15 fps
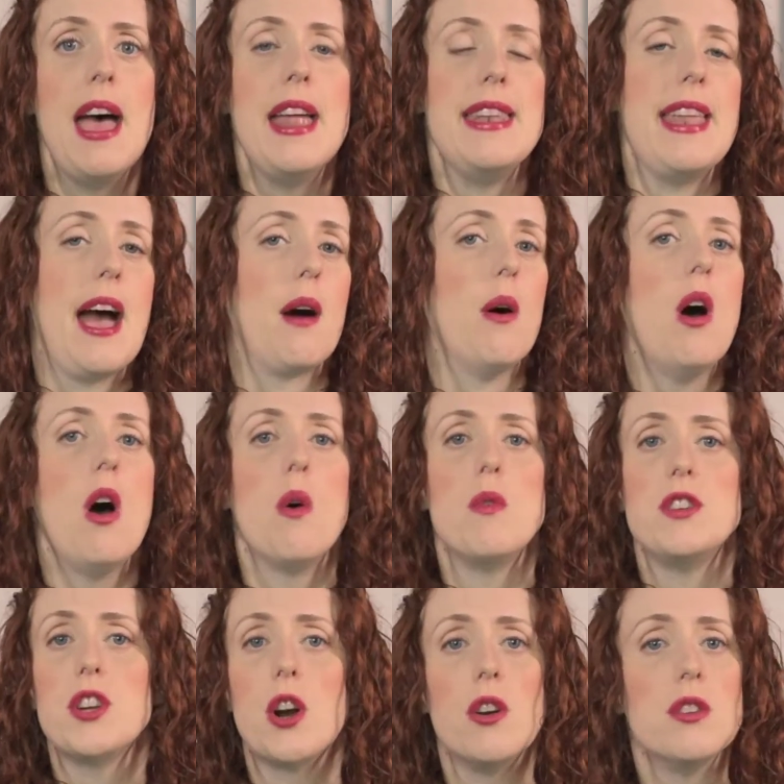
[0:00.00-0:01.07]
Now,
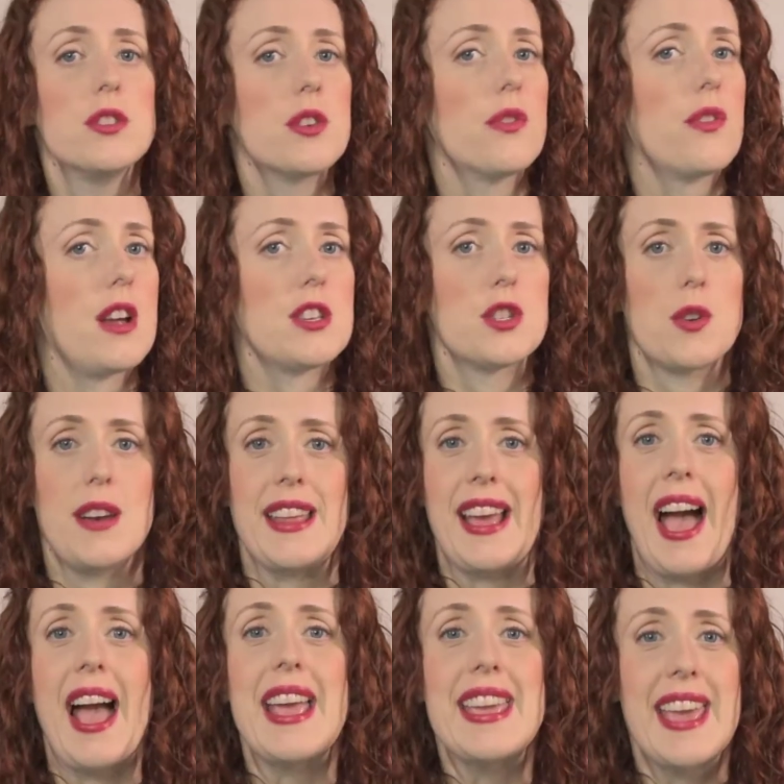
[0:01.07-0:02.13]
returns are frustrating,
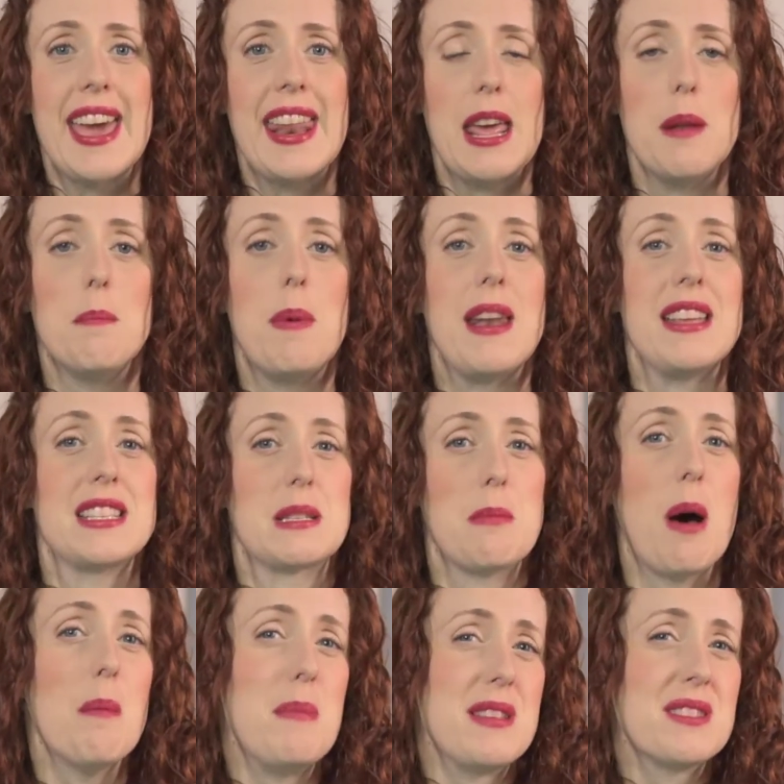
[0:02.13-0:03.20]
I get it, but as
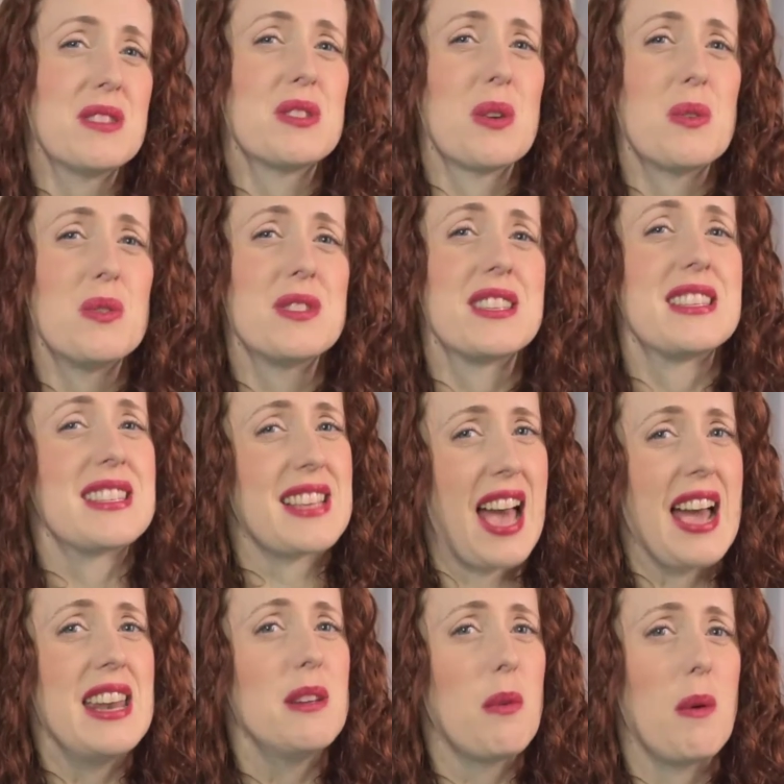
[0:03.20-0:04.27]
small business owners, this is
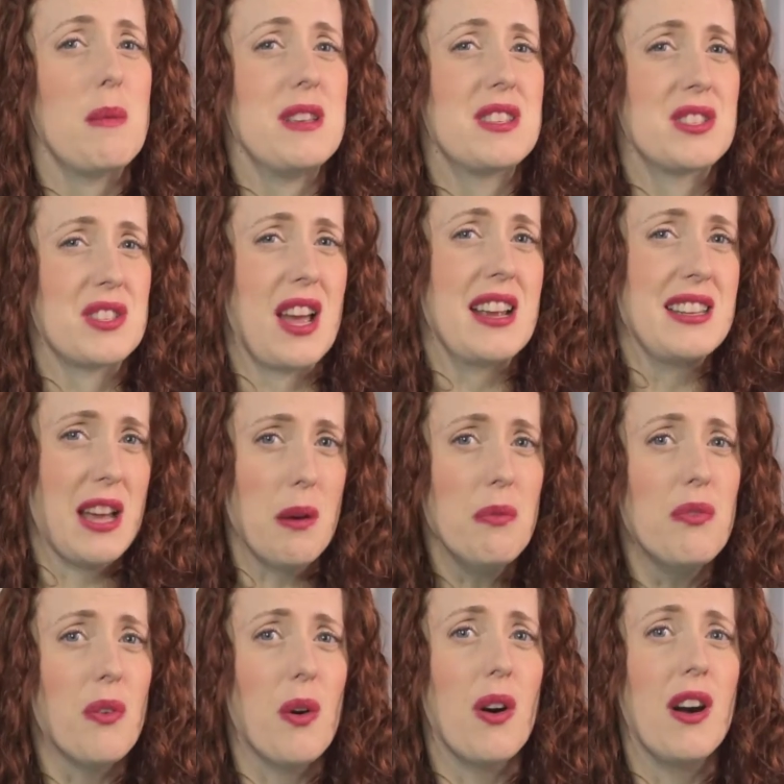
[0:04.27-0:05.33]
kind of what we signed up
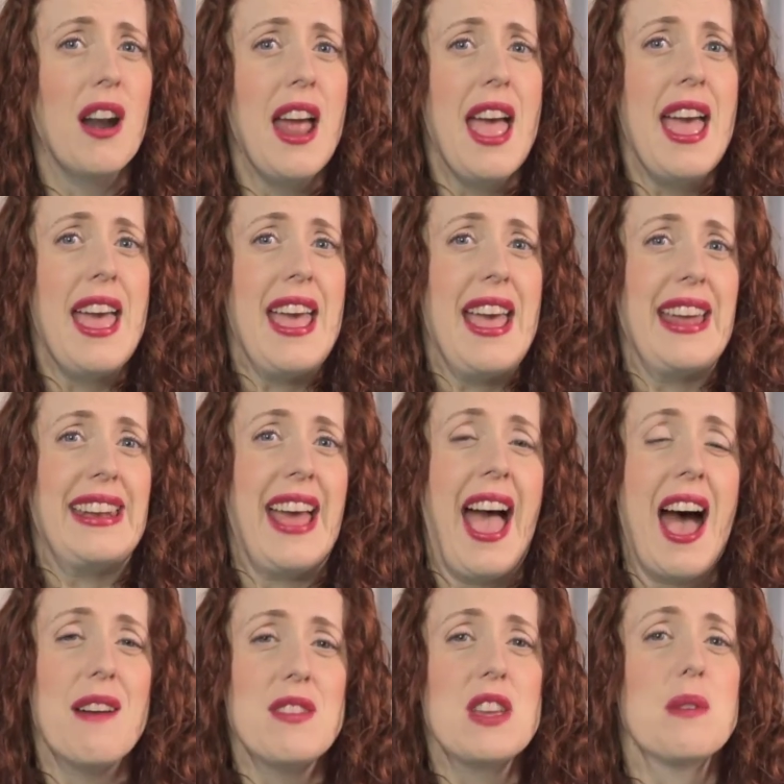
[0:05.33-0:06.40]
for. And
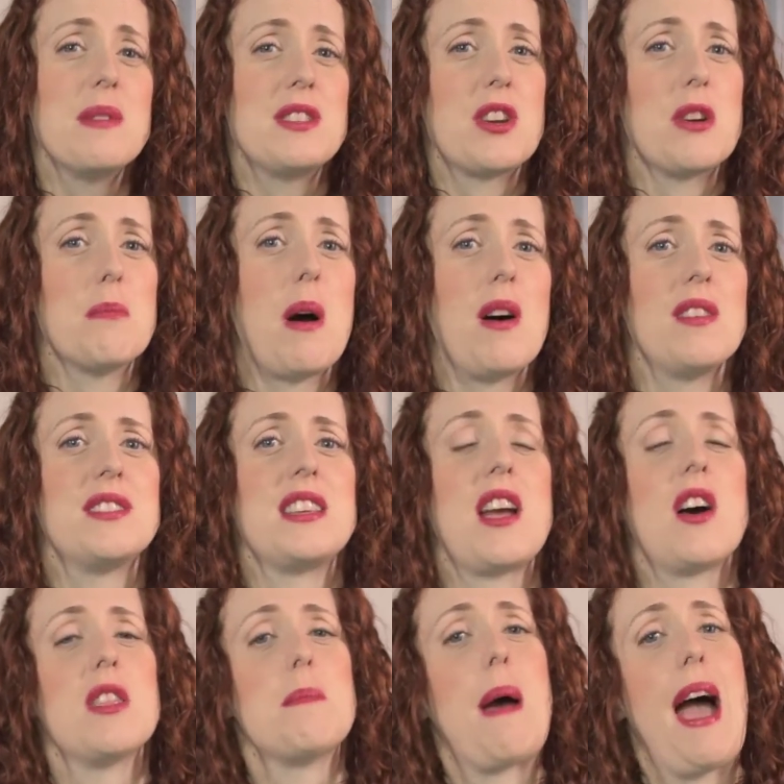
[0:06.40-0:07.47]
having your return policy
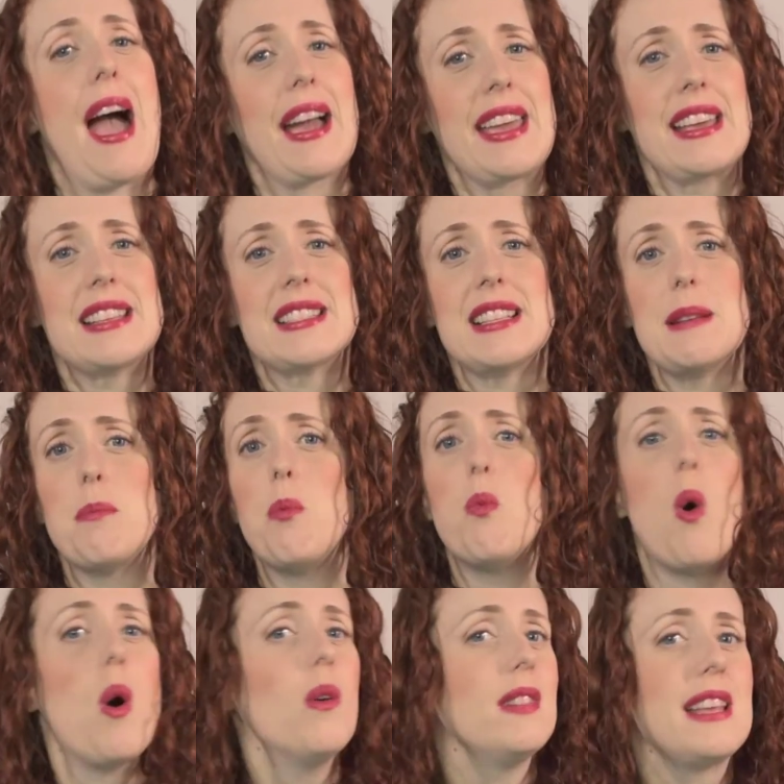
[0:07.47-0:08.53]
on the packing slip
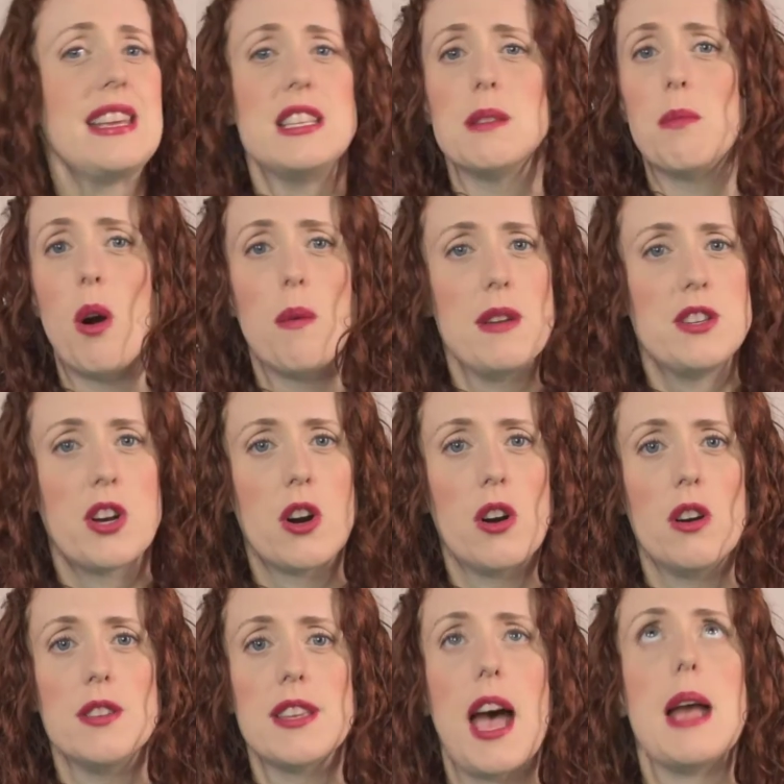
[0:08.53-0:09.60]
won't lead to more
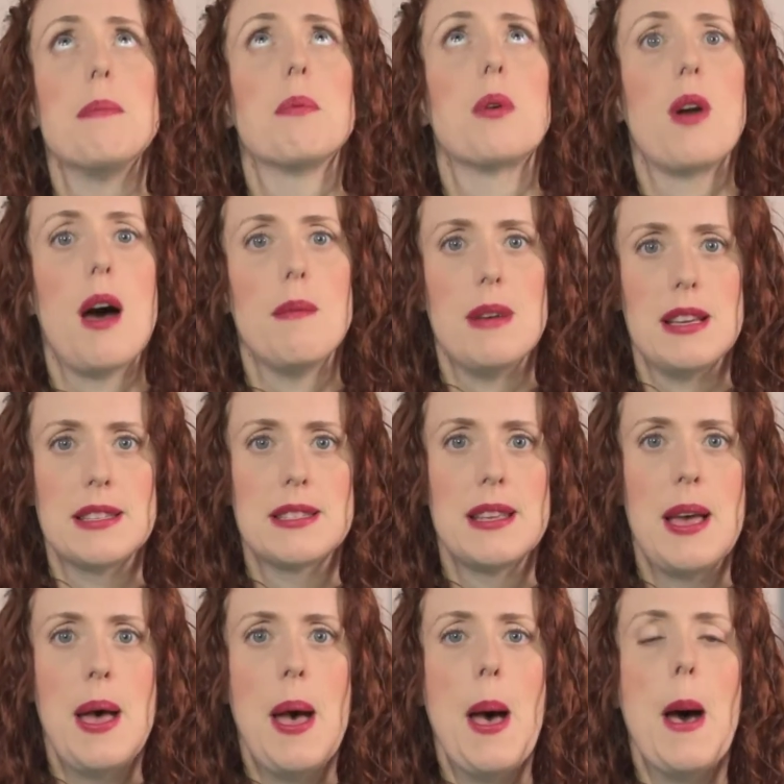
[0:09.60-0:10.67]
returns, I promise.
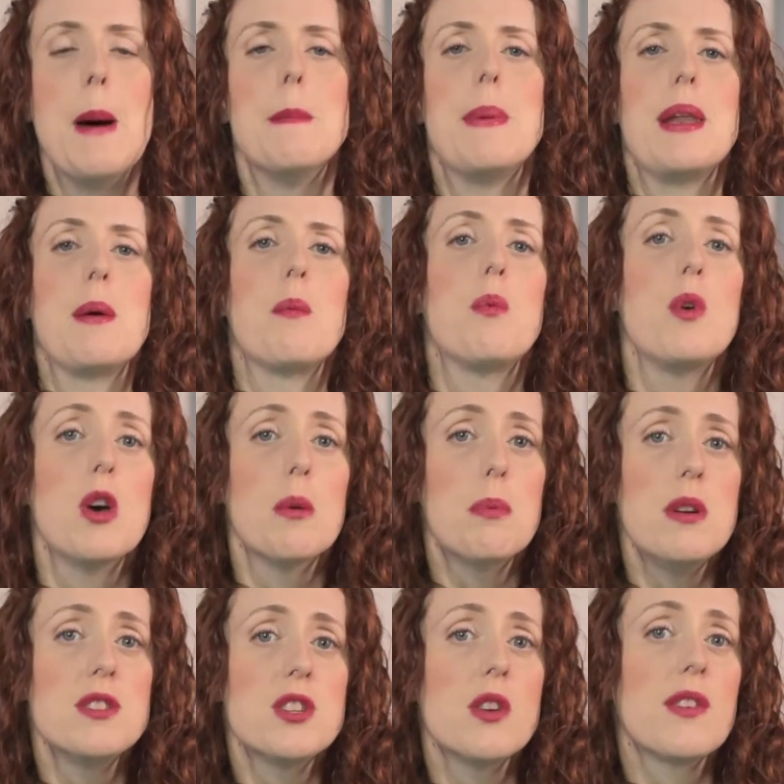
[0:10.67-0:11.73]
But it will
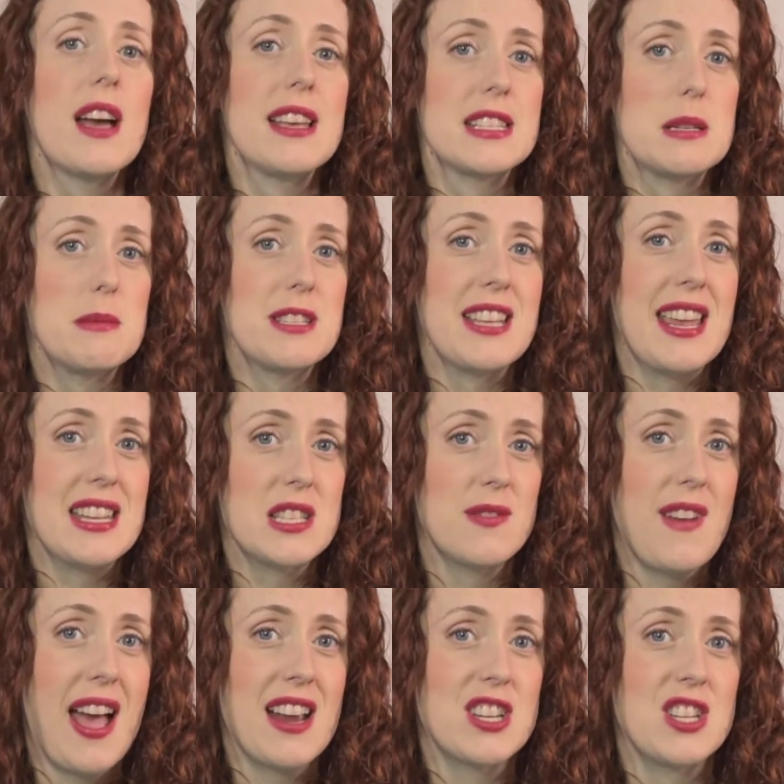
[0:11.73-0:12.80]
preserve customer
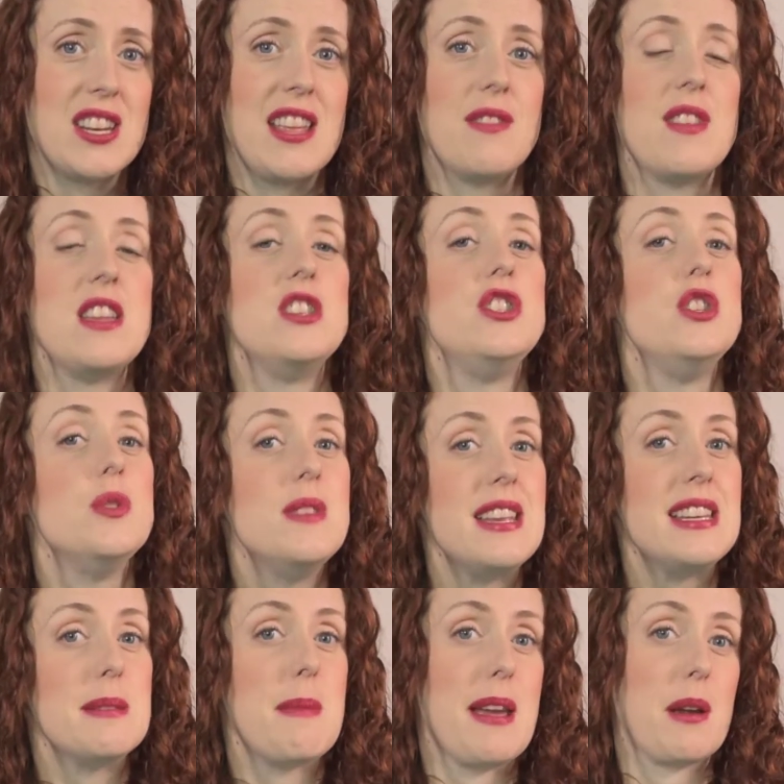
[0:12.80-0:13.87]
satisfaction if they do
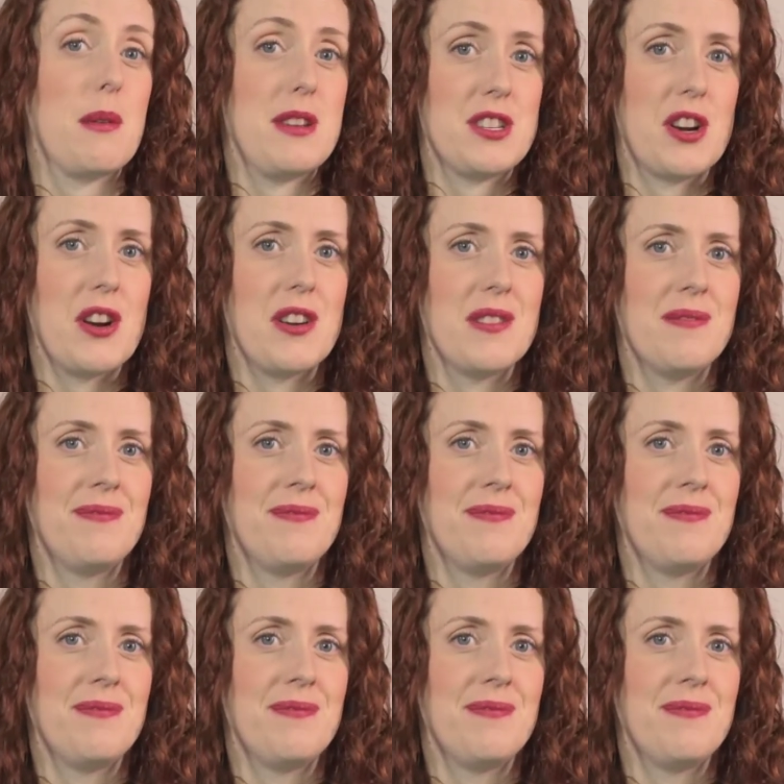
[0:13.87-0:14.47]
need to make a return.